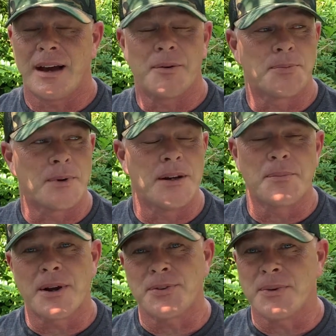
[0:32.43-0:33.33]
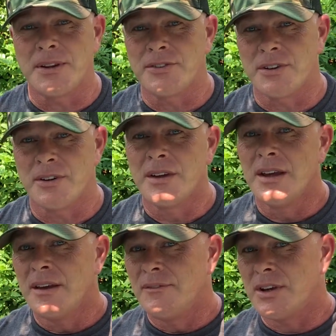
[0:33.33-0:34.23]
was pretty impressed with it. So if
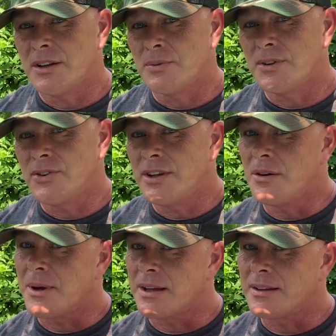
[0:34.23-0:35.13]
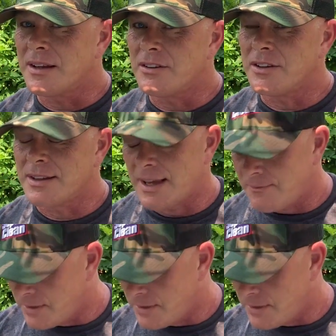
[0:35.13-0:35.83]
you guys want to see, go back and take a look at that